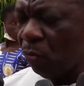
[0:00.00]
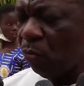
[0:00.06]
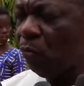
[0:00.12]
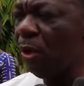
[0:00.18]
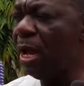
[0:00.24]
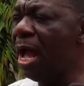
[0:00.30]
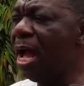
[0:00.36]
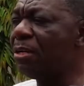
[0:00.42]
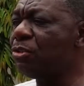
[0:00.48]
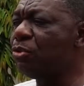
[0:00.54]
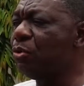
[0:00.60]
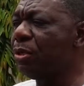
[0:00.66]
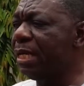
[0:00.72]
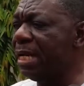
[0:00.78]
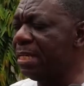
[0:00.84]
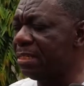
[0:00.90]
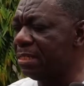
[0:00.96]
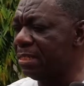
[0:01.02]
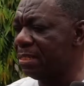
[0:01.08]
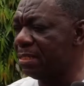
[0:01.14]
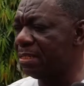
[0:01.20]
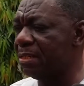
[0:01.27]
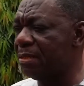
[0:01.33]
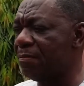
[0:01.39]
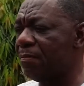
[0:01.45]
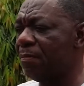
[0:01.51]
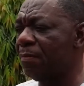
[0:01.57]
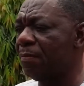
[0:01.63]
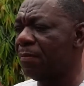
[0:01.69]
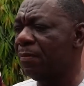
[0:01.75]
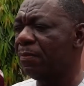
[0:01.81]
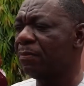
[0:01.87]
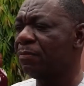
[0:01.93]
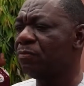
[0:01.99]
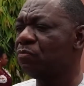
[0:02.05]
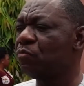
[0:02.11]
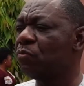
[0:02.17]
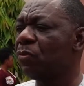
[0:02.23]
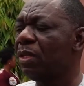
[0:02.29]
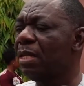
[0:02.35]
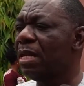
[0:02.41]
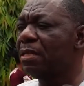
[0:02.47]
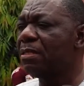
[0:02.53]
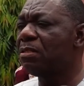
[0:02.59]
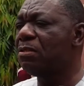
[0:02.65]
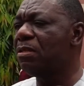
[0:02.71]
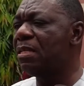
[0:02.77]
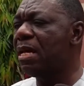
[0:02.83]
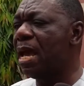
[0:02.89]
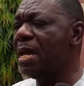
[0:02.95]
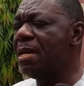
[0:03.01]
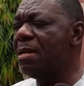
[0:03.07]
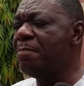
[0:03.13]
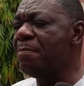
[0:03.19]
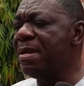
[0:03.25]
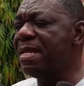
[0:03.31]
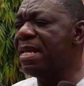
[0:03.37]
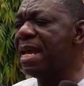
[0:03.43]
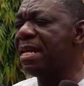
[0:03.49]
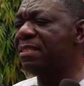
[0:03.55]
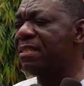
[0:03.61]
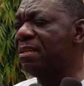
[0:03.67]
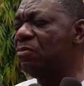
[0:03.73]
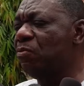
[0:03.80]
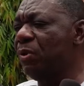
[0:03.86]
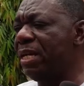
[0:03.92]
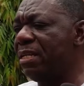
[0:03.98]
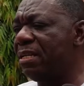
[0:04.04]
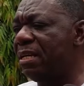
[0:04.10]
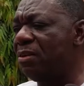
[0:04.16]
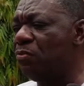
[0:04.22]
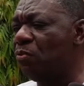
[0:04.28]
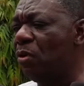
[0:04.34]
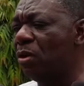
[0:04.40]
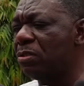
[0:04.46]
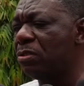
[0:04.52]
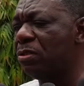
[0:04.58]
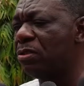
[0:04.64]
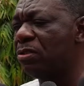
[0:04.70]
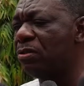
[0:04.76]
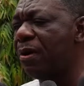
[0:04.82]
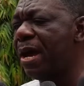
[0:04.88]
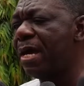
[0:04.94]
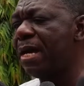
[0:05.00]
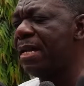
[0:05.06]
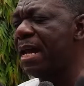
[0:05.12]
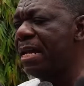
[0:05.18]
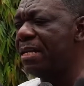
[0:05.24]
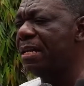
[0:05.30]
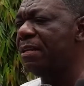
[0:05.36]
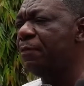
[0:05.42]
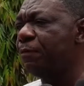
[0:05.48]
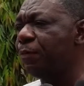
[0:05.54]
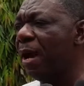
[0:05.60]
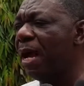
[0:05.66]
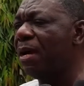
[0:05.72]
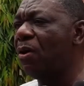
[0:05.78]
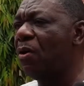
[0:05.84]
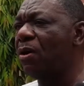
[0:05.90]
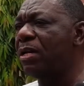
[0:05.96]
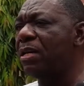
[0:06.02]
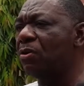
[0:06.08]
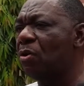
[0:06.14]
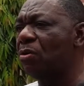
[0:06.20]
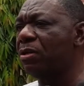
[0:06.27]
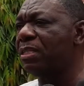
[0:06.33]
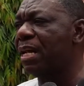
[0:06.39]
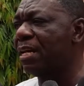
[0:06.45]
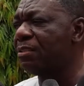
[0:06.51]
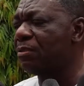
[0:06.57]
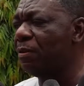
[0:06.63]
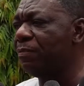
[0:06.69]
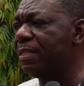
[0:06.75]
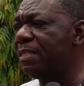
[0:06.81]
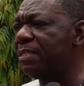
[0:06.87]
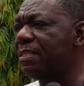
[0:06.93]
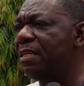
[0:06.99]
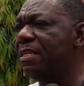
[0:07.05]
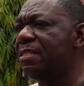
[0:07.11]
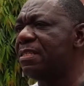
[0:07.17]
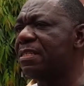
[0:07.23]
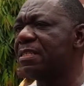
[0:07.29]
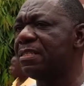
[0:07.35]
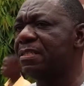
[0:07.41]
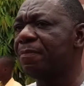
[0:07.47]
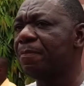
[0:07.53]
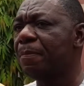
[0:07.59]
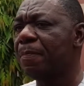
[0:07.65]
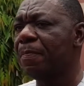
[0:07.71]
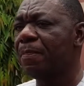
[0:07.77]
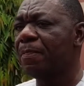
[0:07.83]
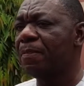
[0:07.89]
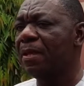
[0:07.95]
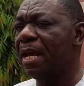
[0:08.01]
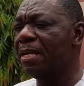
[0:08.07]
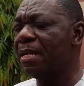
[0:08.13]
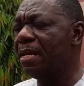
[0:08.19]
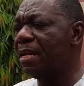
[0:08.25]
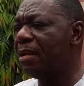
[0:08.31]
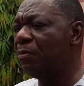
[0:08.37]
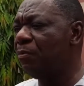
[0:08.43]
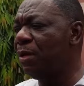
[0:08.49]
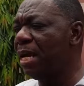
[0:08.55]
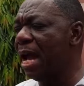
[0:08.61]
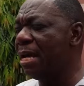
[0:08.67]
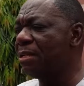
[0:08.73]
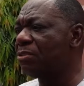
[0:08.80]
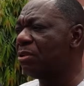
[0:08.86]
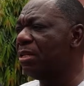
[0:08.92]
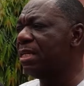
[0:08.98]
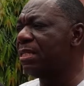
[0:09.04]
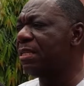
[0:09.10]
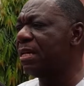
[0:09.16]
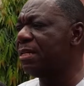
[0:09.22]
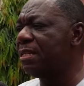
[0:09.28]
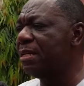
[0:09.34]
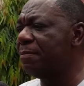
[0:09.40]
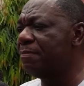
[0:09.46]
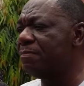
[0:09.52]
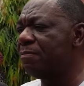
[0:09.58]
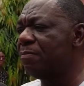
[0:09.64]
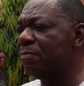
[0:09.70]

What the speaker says: we had 2 cases. Yes, the immediate thing we did was to try and identify all the contacts of these cases. And then we isolated them.